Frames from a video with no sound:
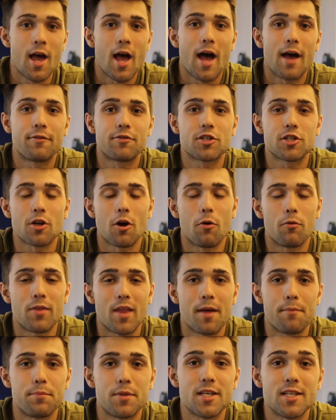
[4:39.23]
have shown
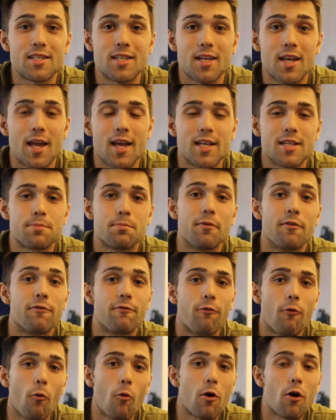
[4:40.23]
that BCAAs
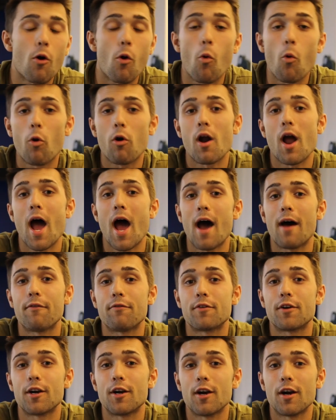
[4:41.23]
before or
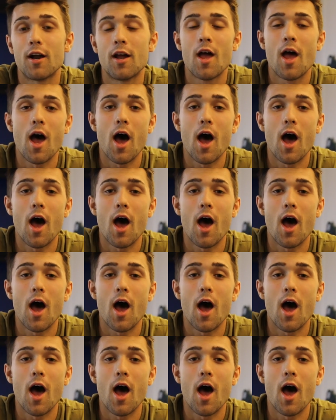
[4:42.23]
after